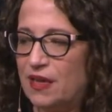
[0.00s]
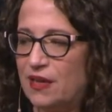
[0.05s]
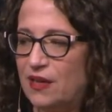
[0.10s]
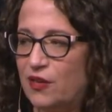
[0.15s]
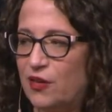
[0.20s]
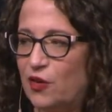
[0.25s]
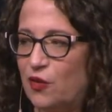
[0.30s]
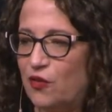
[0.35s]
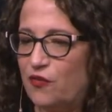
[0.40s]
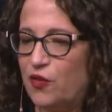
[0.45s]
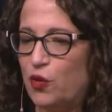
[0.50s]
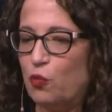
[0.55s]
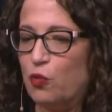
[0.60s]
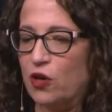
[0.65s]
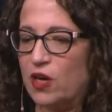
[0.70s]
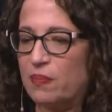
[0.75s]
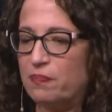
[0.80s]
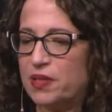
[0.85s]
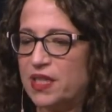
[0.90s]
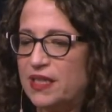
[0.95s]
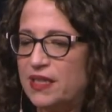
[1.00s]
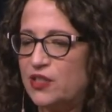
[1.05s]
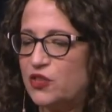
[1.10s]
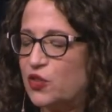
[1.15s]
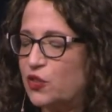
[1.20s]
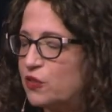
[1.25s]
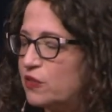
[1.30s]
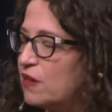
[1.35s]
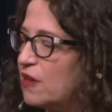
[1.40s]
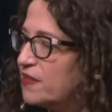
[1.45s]
You know, if you were completely
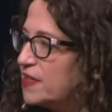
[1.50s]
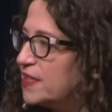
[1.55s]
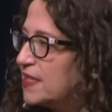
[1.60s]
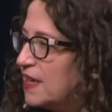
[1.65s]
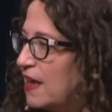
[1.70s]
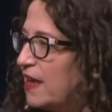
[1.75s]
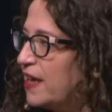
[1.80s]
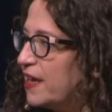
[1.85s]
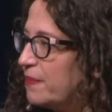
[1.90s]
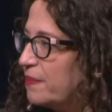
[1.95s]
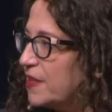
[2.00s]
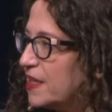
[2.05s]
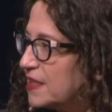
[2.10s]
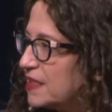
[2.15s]
certain all the time,